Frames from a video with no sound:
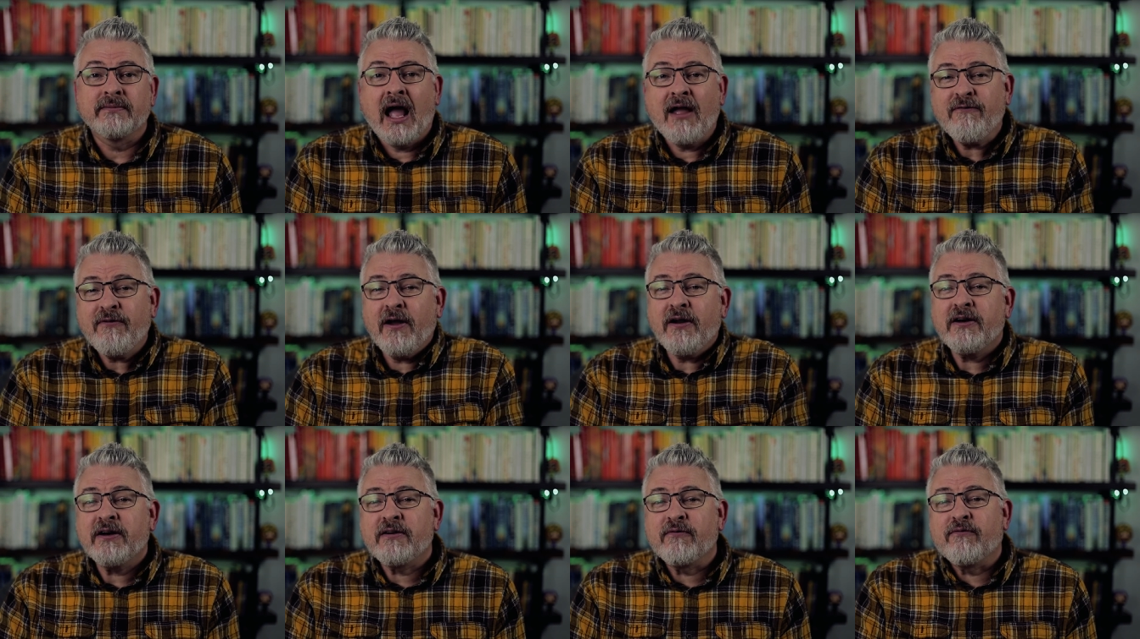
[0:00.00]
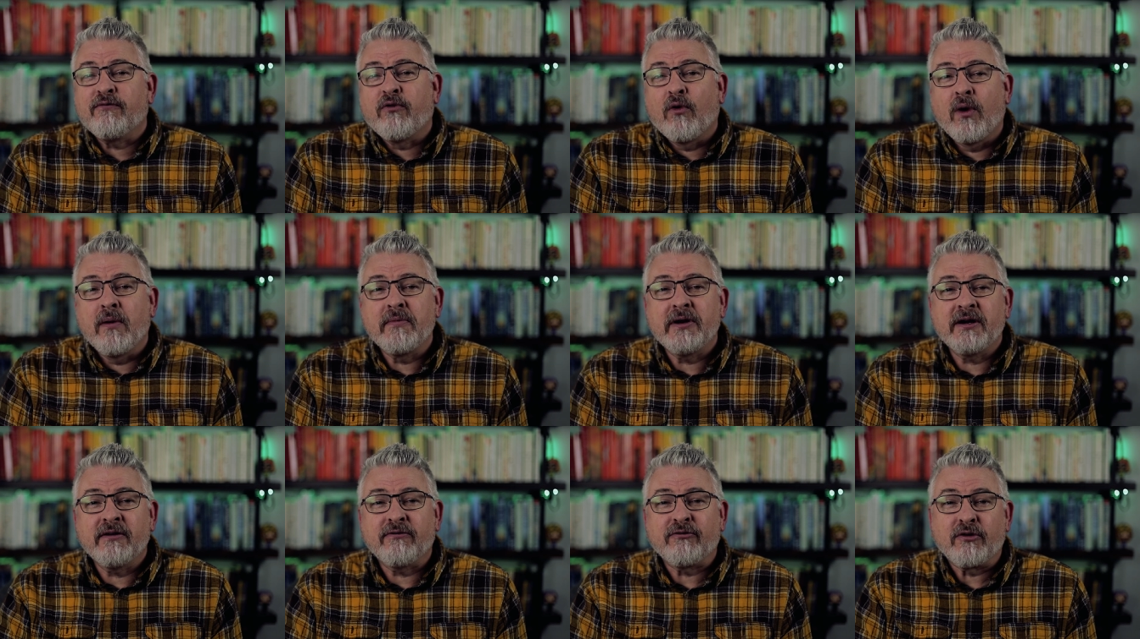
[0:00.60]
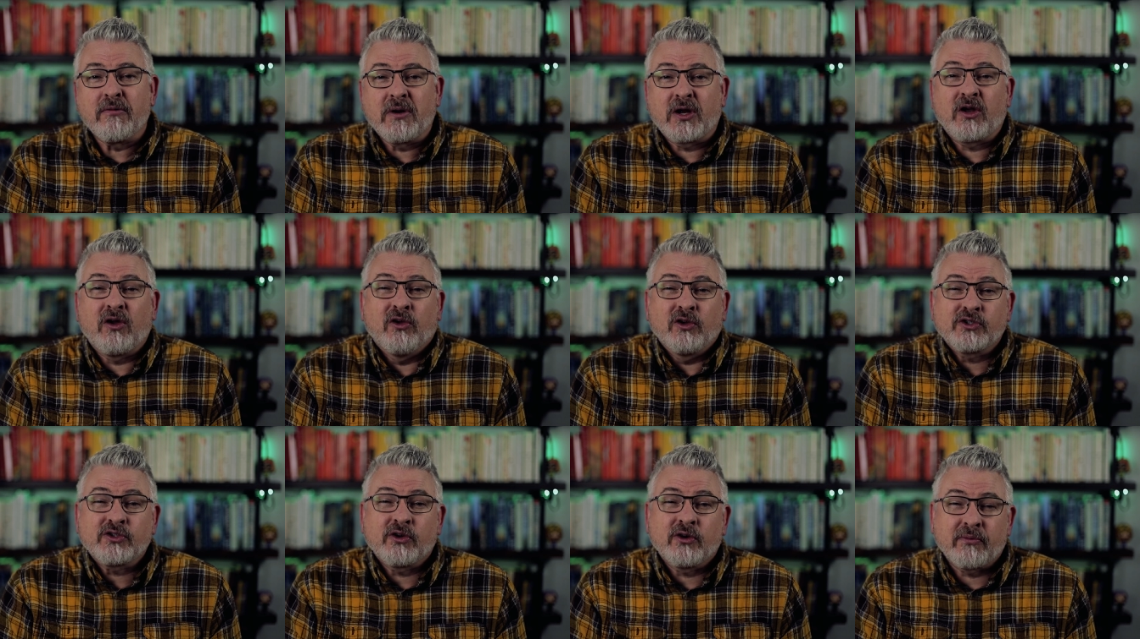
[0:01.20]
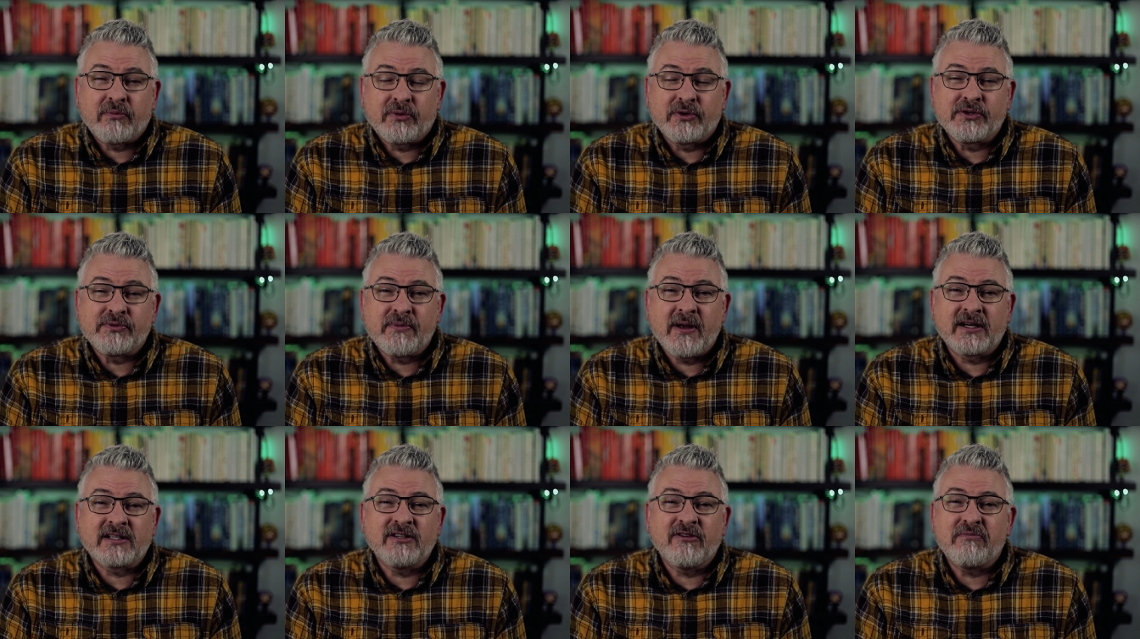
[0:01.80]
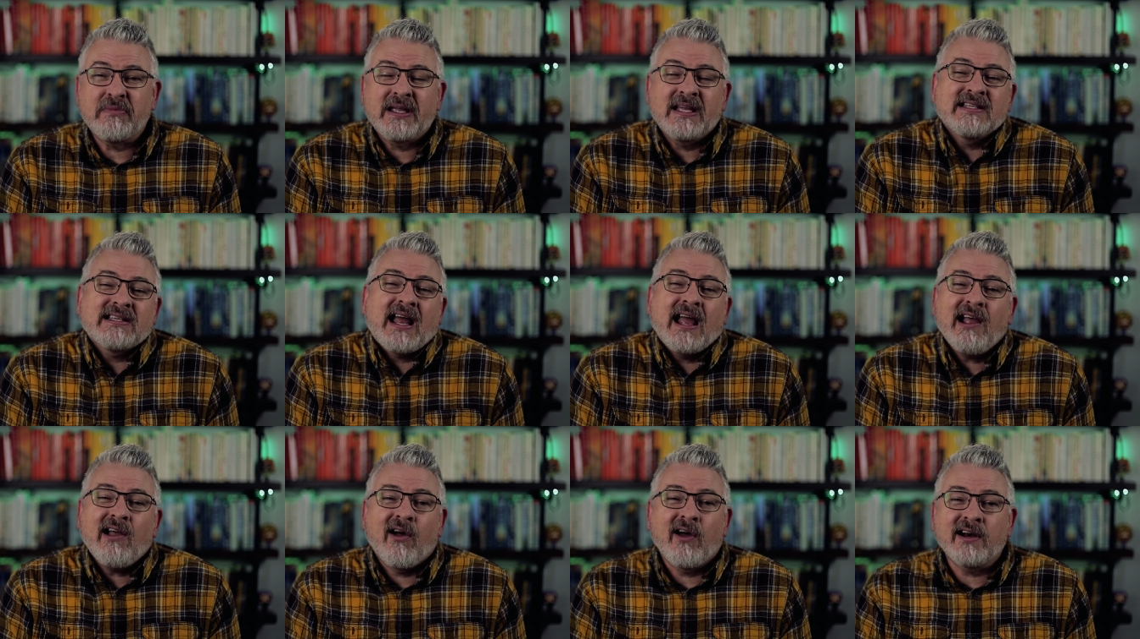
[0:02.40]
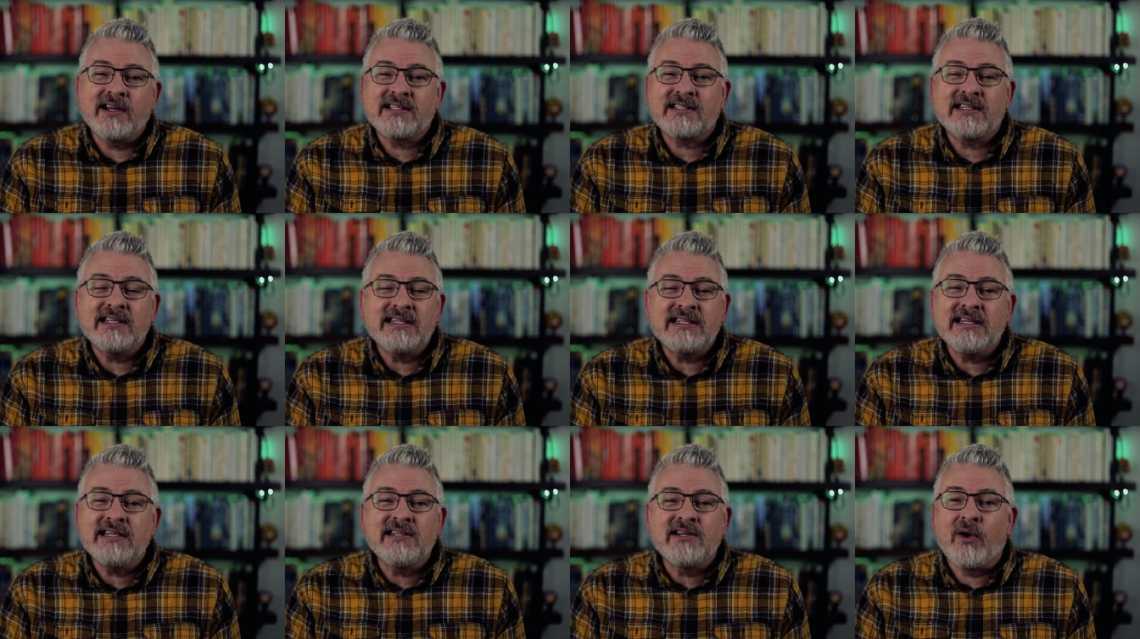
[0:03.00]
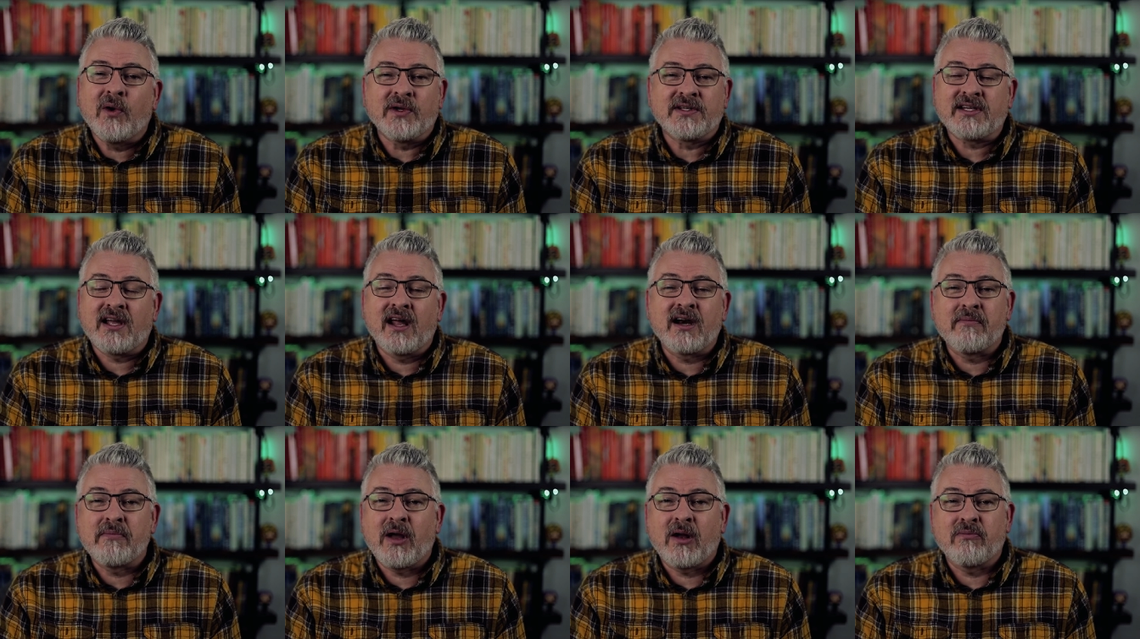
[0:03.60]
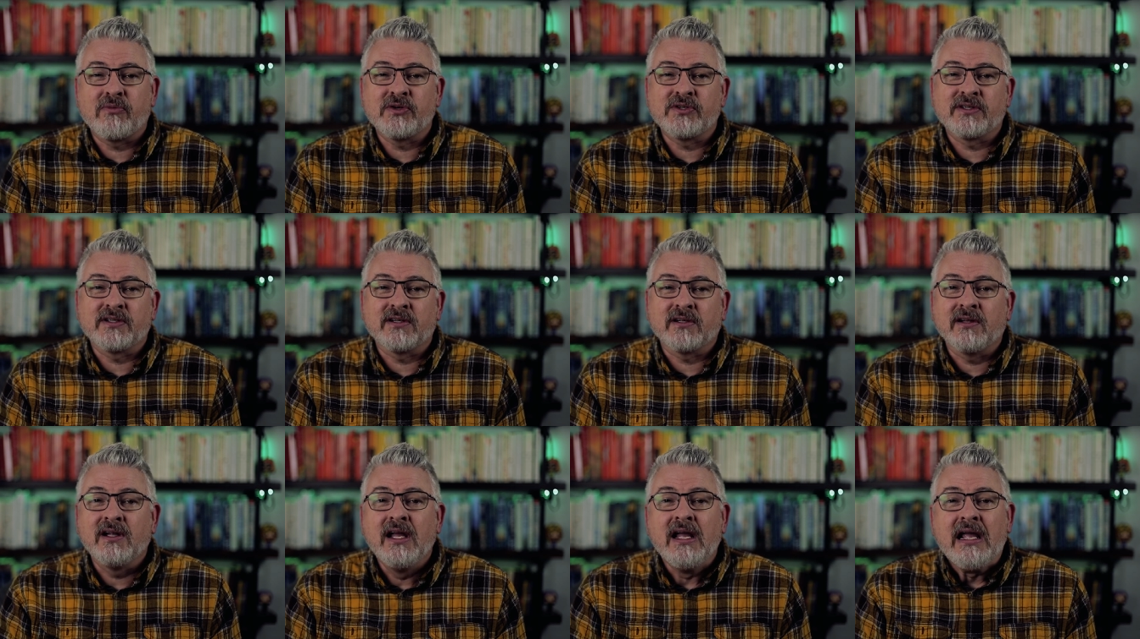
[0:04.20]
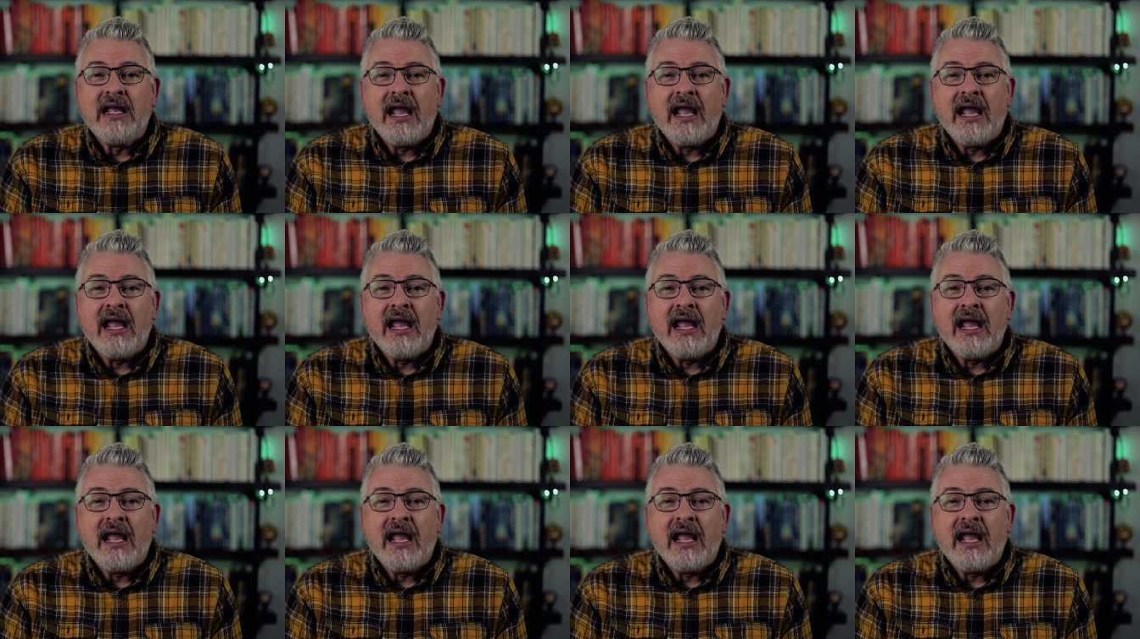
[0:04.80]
I found it informative from a cultural perspective because I honestly didn't know a ton about Brazil.